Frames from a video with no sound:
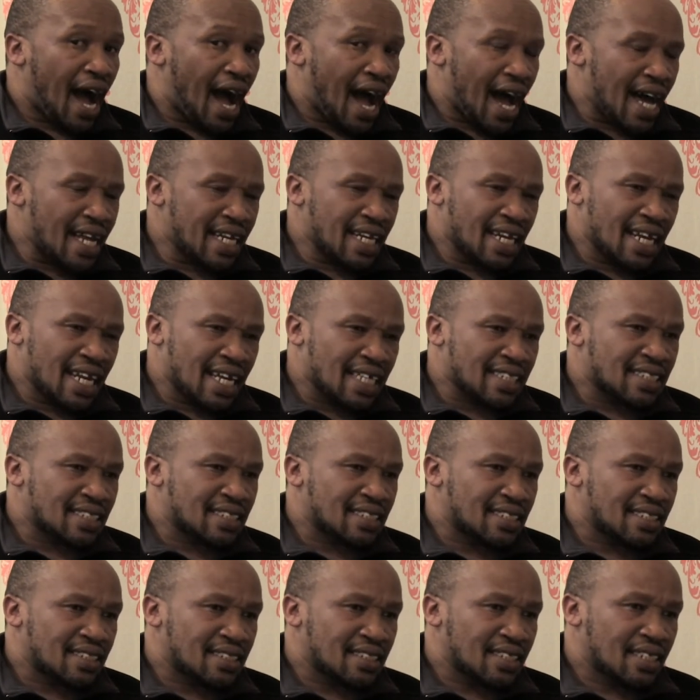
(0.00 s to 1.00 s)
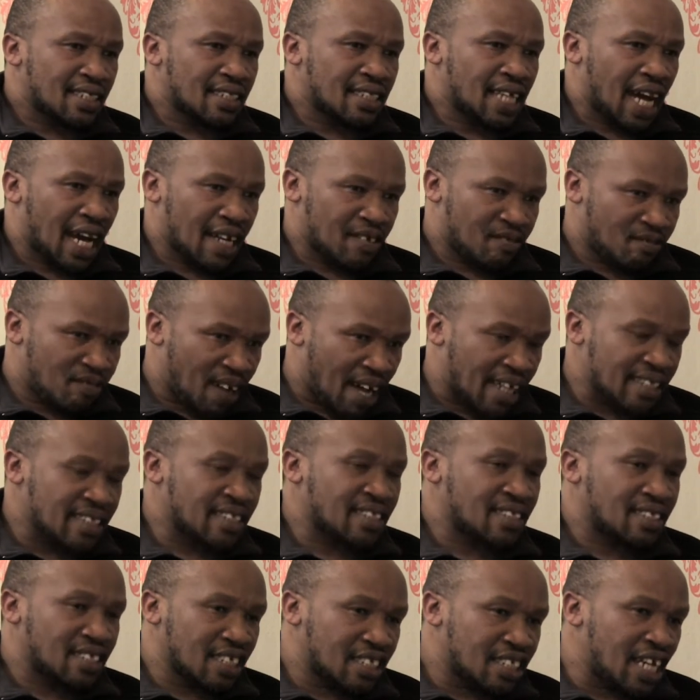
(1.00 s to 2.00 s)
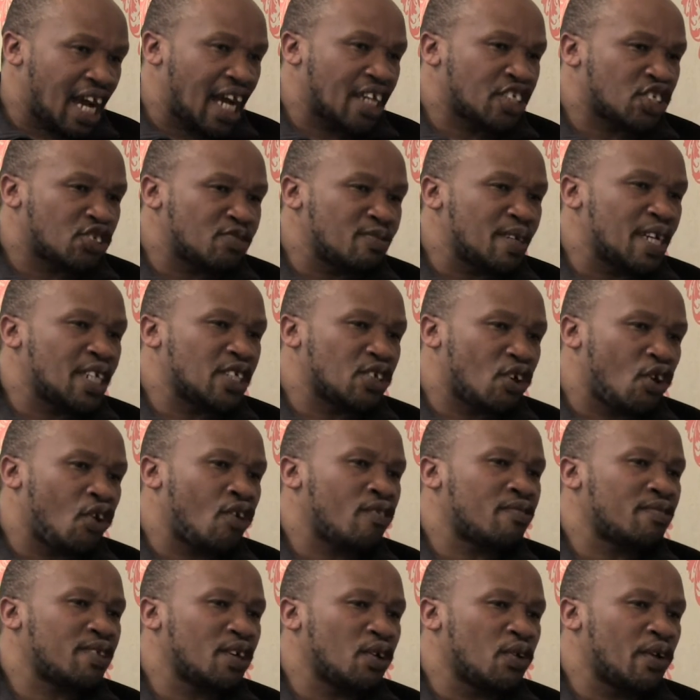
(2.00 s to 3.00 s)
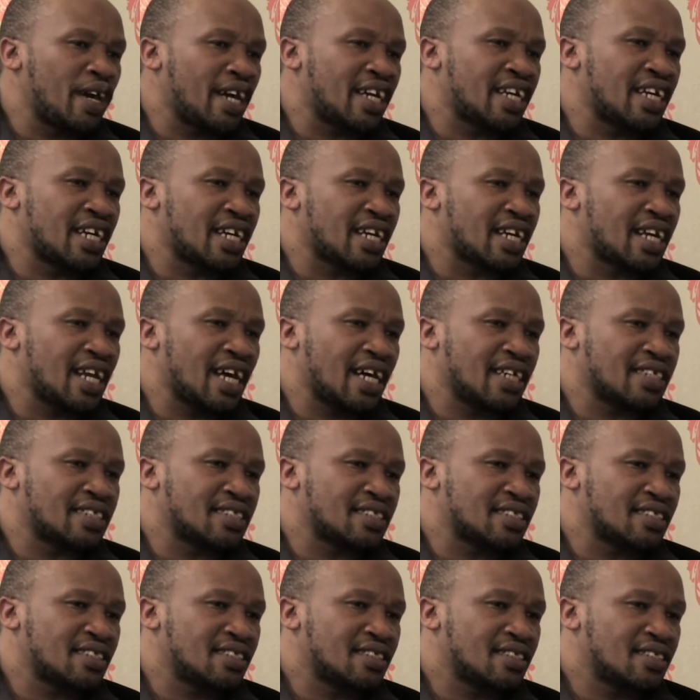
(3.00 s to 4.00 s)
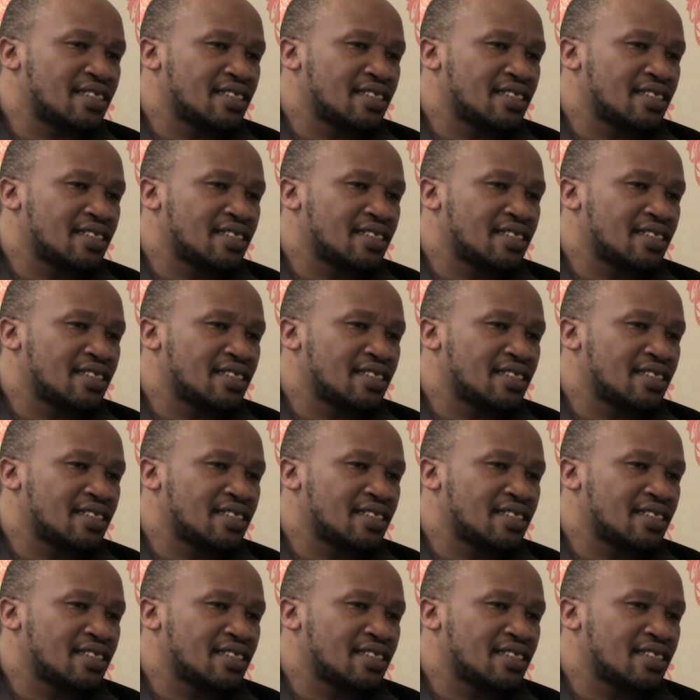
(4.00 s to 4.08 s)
unless the advanced detachment of the working class,